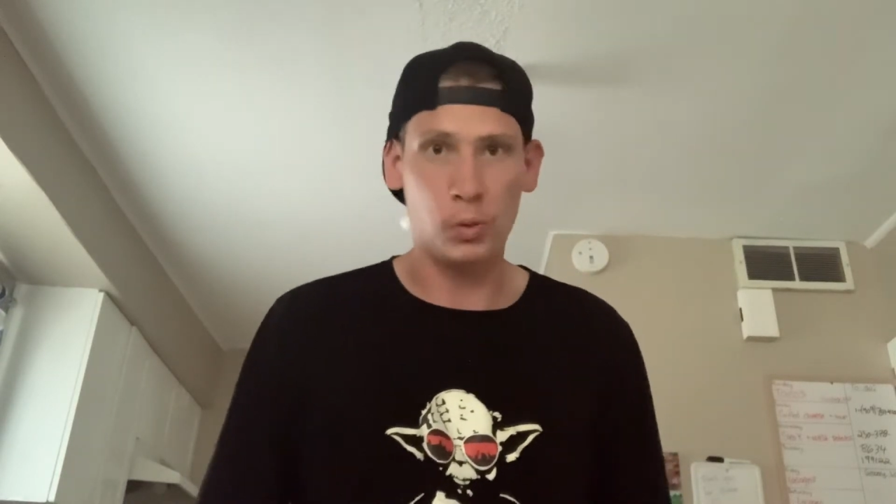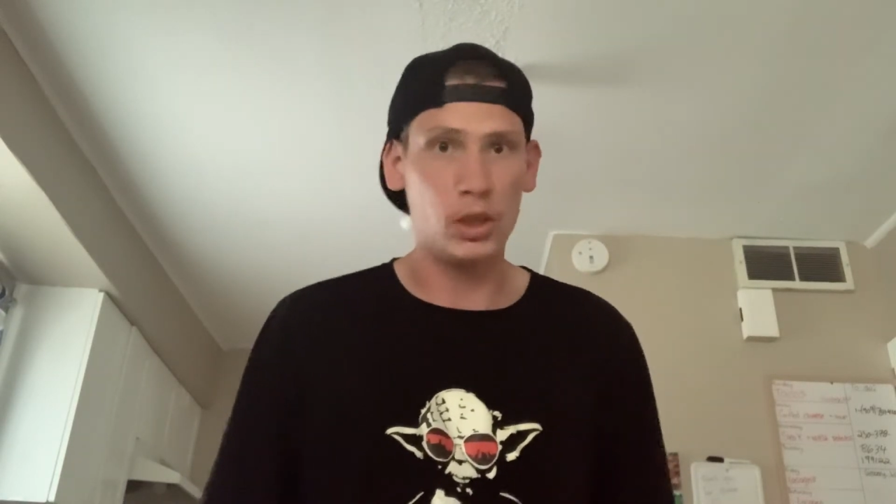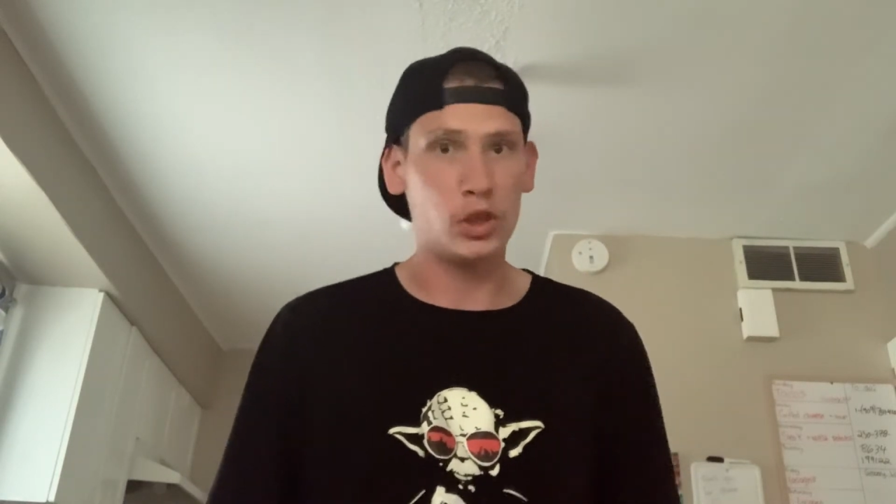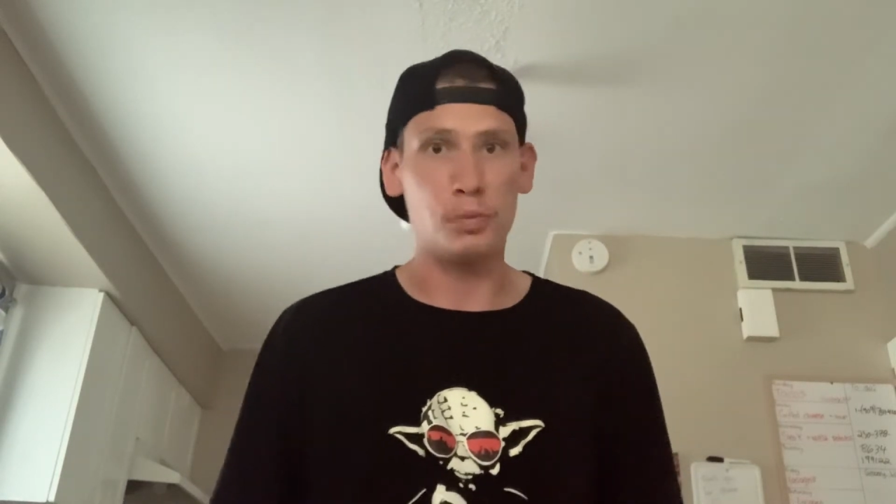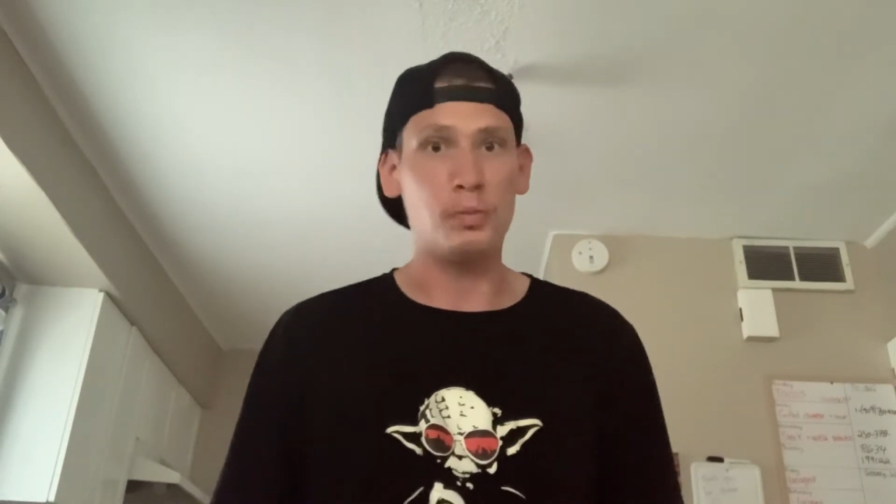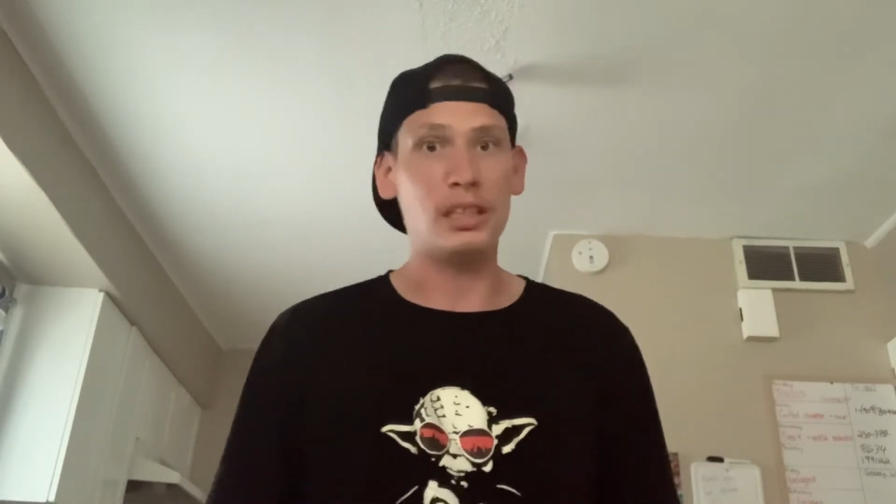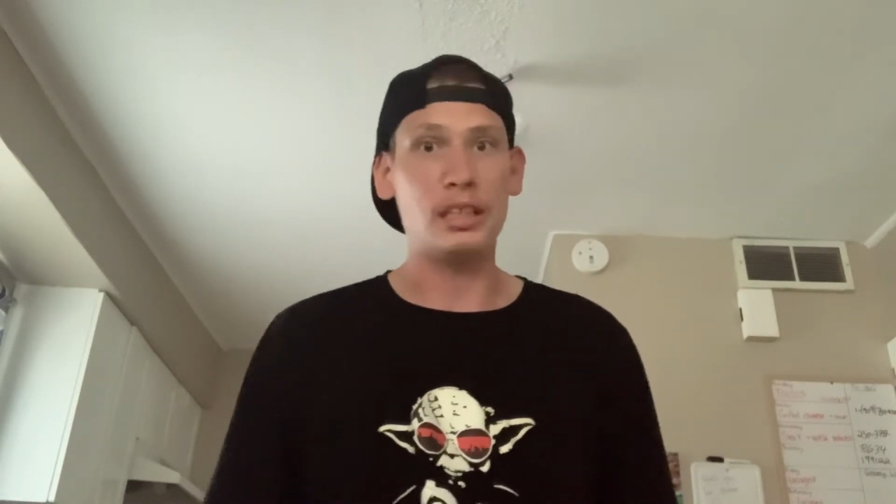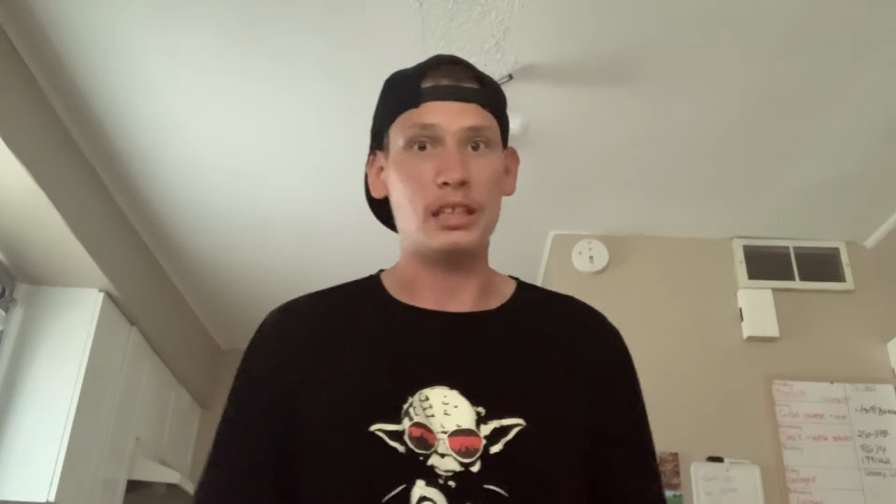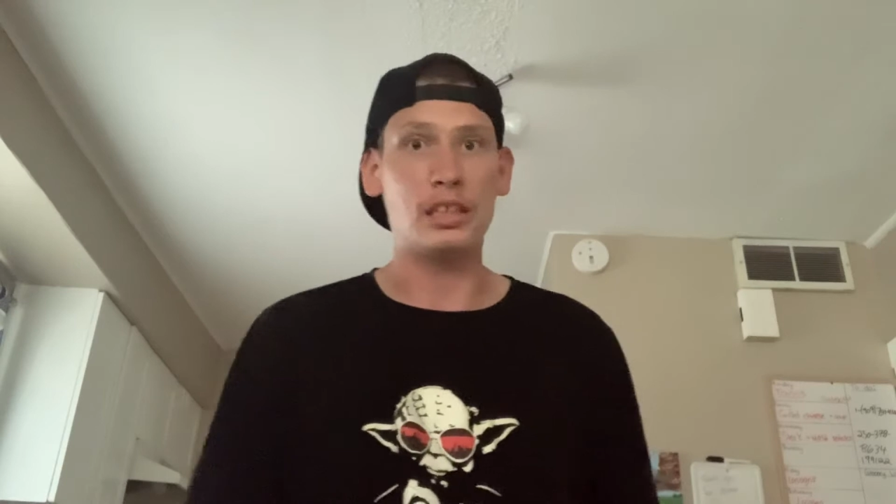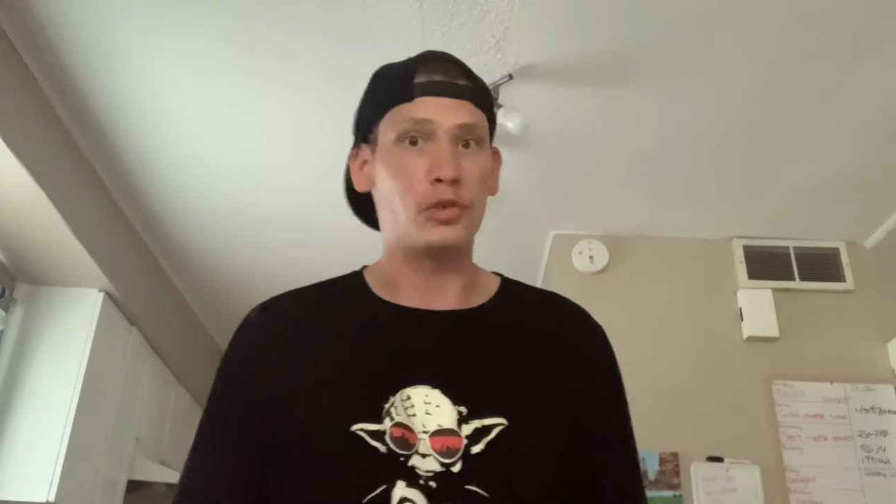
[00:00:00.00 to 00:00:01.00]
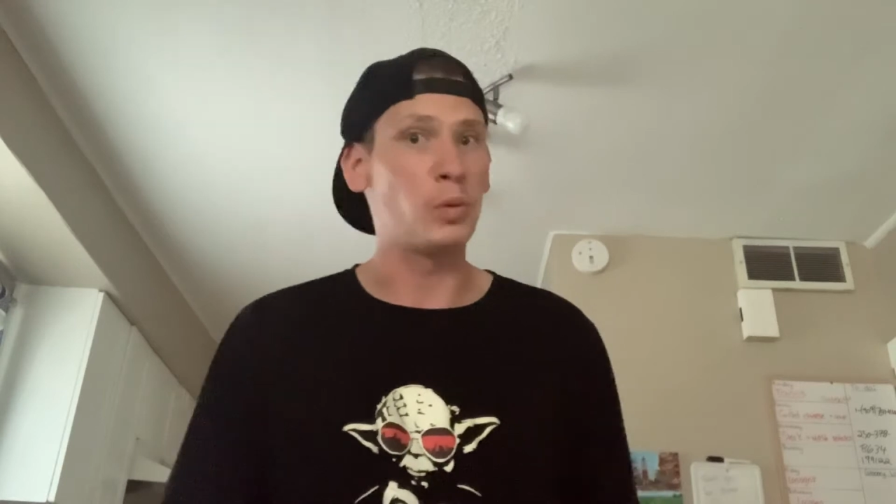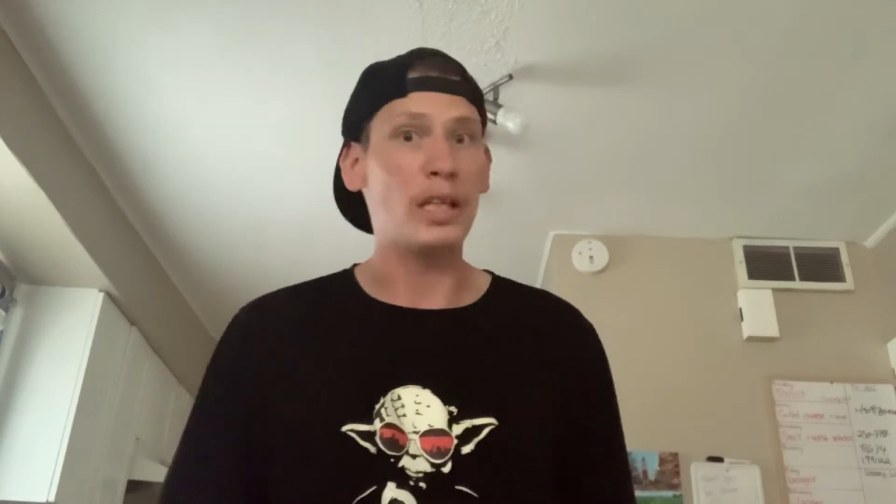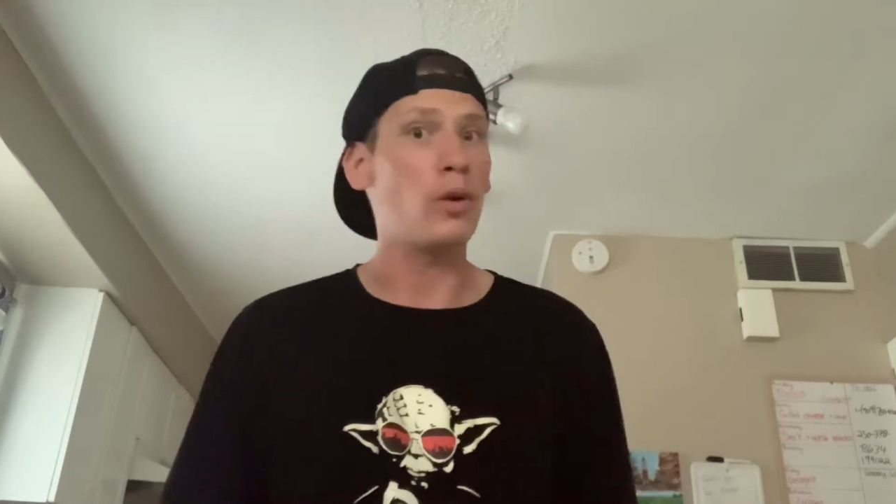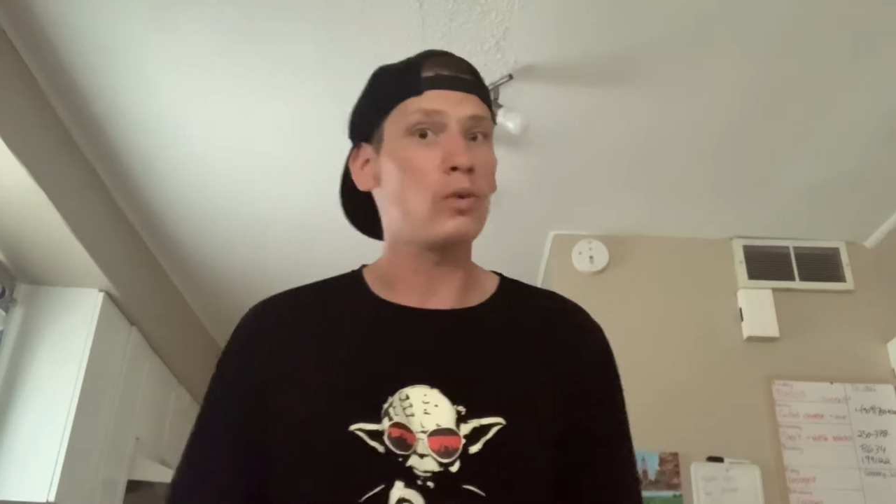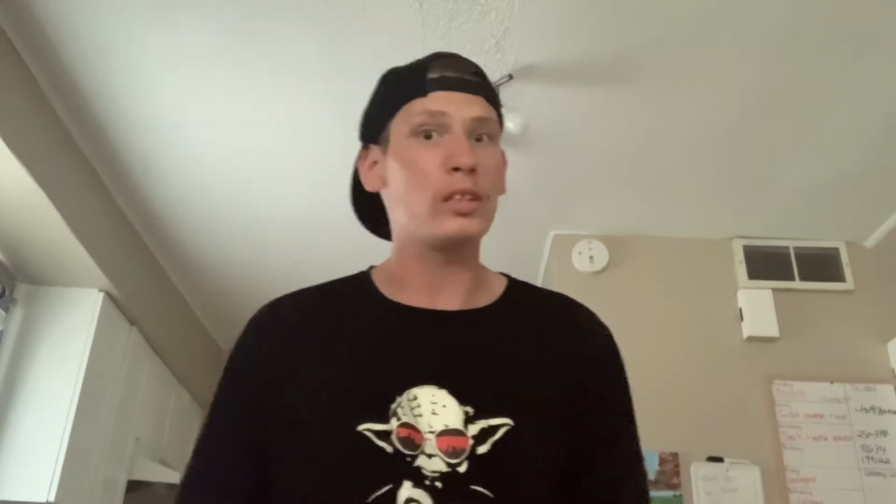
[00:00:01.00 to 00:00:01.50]
which means
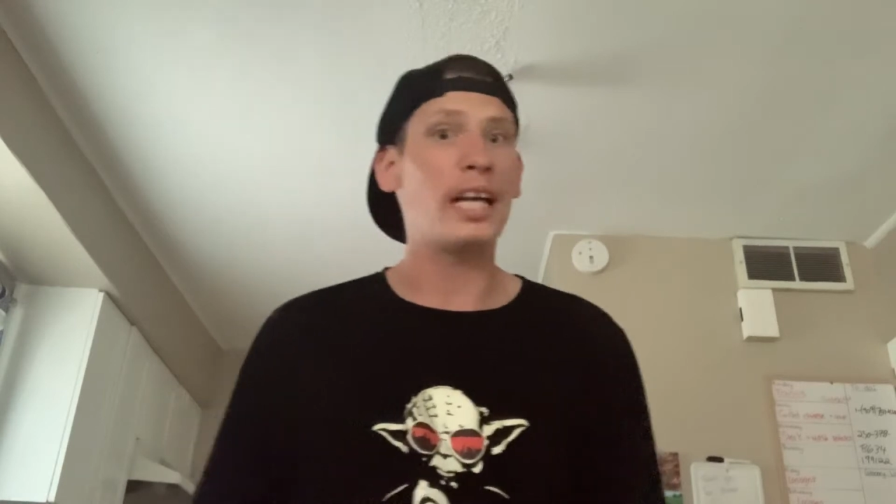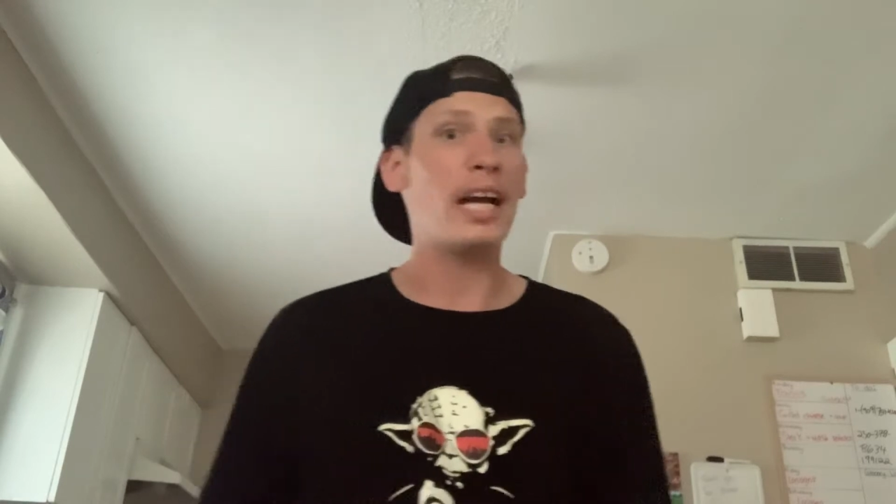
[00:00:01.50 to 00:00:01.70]
we only